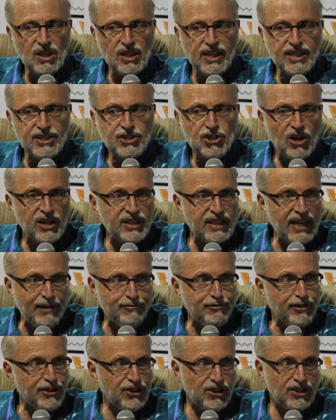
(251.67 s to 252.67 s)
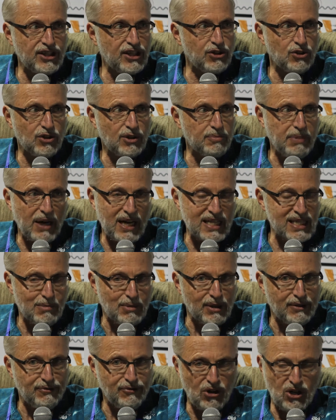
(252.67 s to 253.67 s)
It's on everything that you could
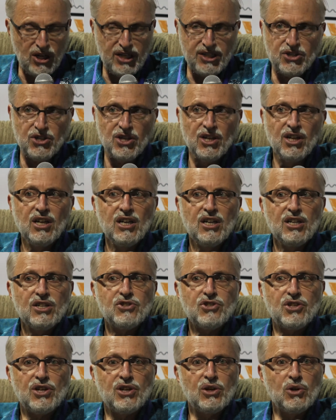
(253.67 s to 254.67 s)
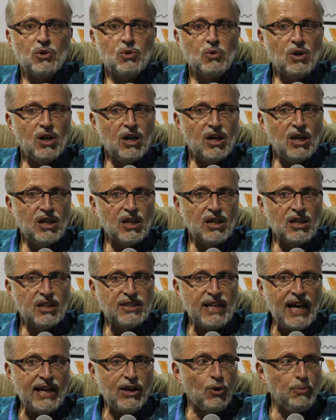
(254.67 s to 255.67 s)
possibly find. So
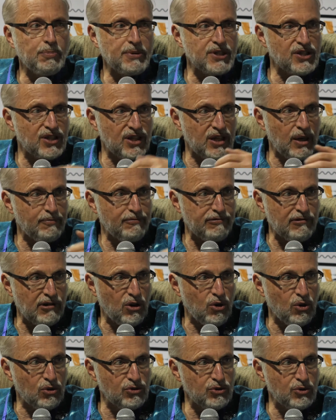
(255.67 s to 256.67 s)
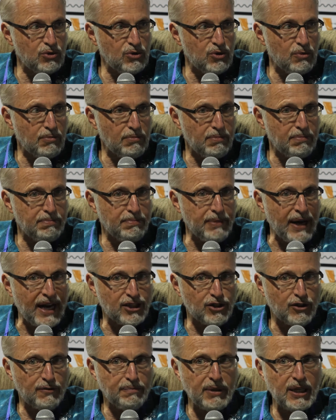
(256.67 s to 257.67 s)
that opens it up for a whole new
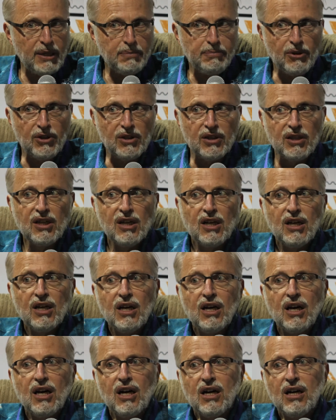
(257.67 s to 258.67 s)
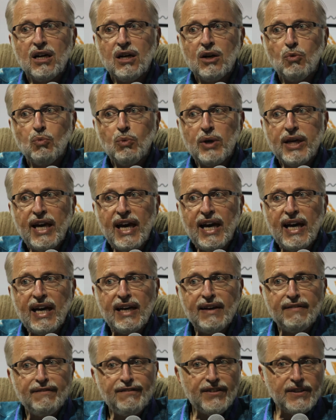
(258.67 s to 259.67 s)
batch of people. We
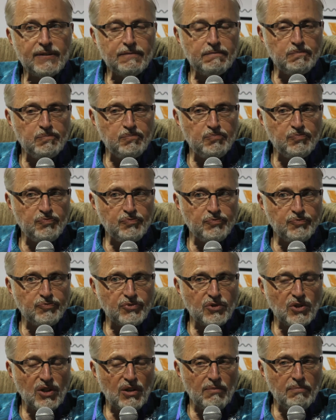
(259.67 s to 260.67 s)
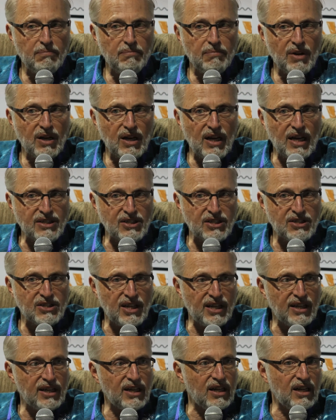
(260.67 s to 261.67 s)
have, as I
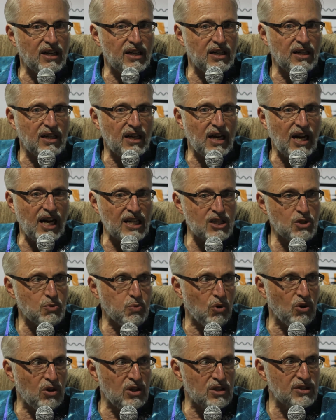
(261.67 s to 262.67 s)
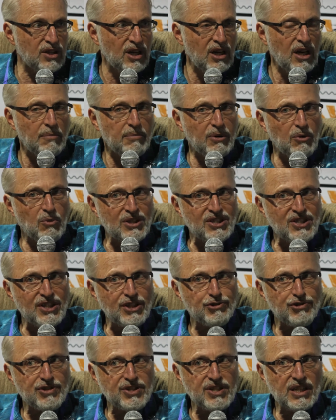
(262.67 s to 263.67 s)
say, Oswald, but what's
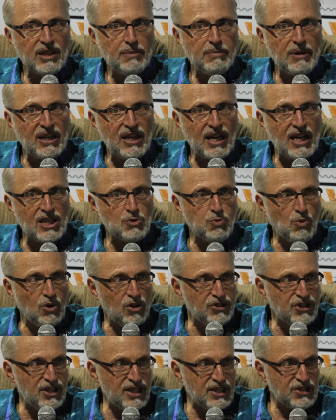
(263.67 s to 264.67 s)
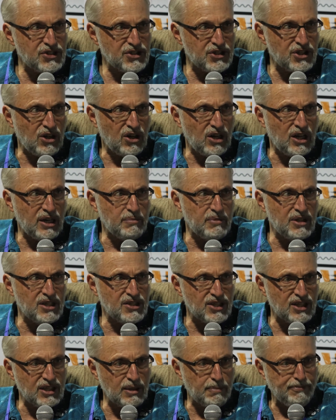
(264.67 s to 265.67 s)
interesting about Oswald this time
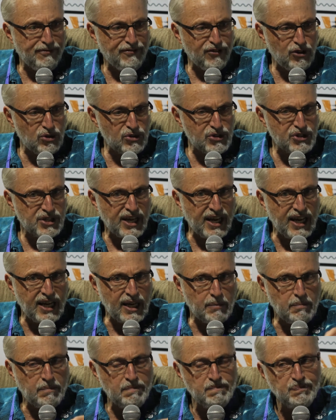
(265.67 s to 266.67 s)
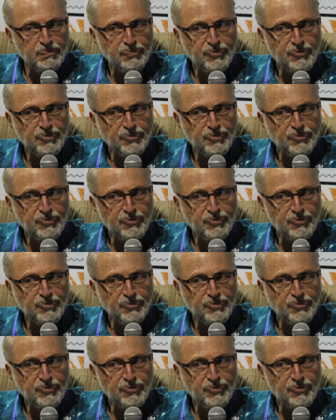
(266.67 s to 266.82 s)
is in the first game,